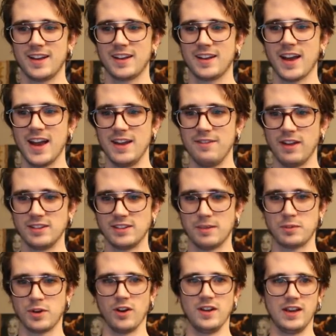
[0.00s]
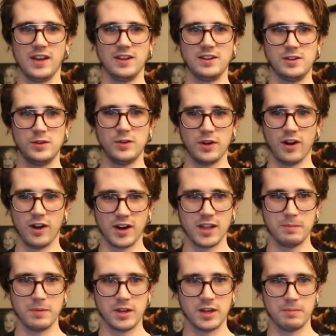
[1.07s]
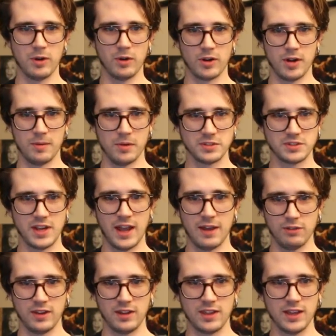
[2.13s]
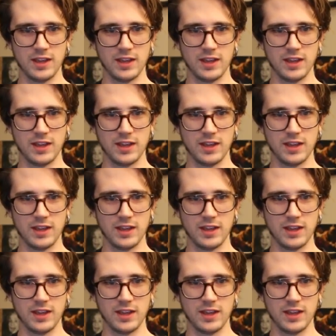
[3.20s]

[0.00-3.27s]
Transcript: kind of ends up turning into an argument about almost everything